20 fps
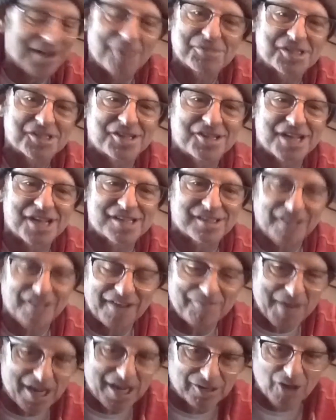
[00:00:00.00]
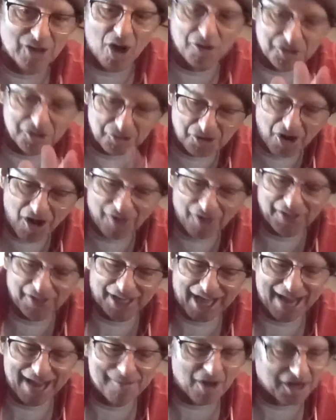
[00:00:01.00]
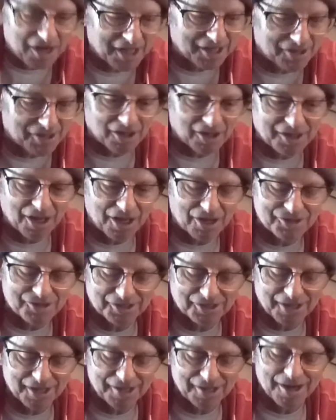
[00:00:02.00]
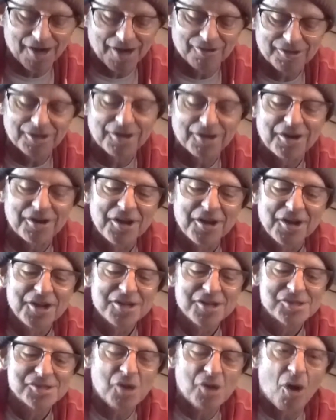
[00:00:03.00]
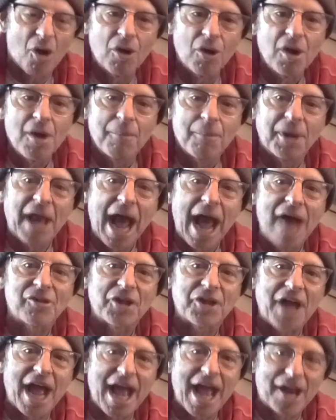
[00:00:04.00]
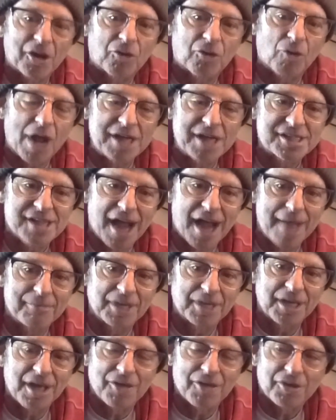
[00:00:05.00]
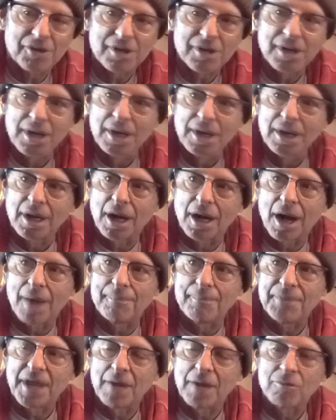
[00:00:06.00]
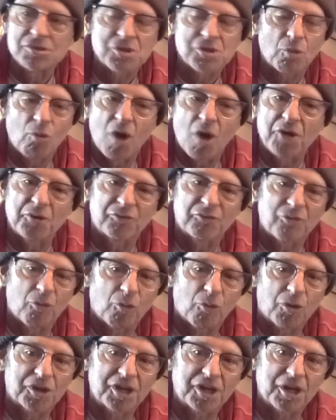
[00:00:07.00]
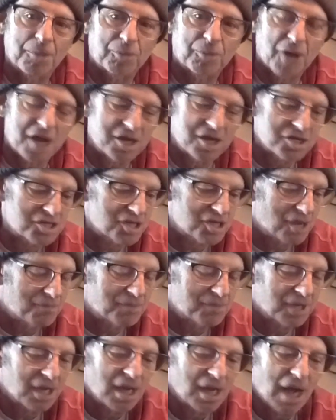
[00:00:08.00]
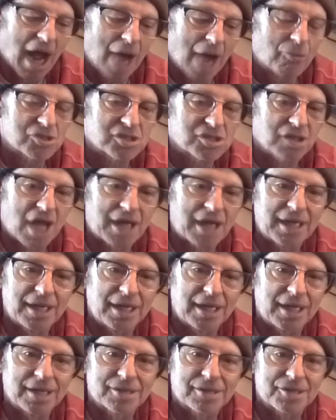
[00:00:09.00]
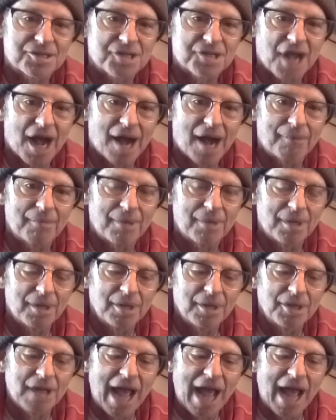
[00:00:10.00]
Al, I'm st- just leave me alone. You call the game. I'll get it all calculated out here. So, but Al and I had a great time together. Um, it was a wonderful working apprenticeship. I was lucky to get the job.